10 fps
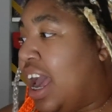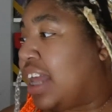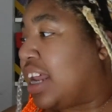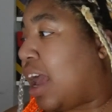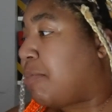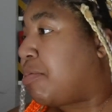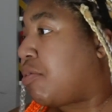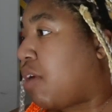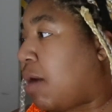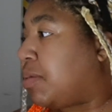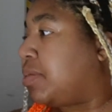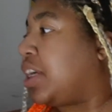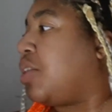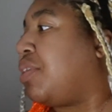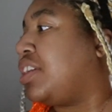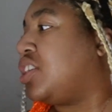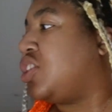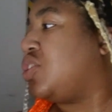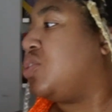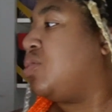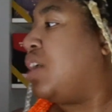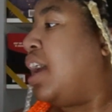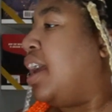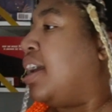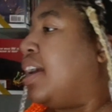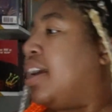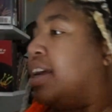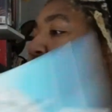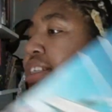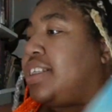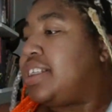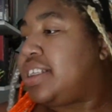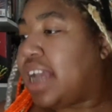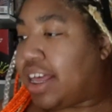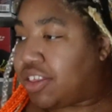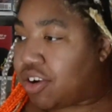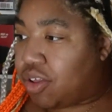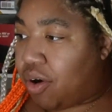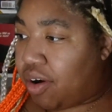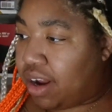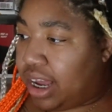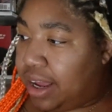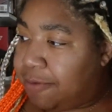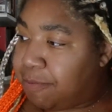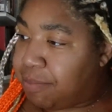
and then I'm probably going to do Death or Glory